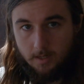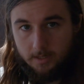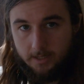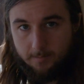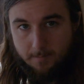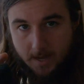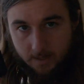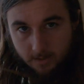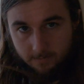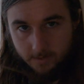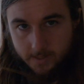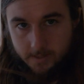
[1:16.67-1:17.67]
And then many
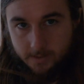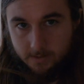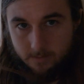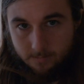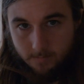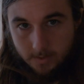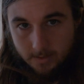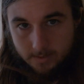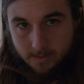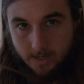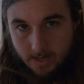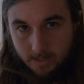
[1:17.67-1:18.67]
of us in
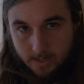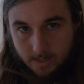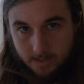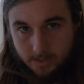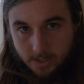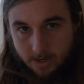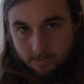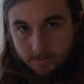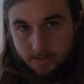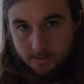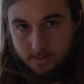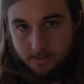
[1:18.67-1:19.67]
this day and age have
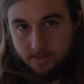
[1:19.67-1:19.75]
this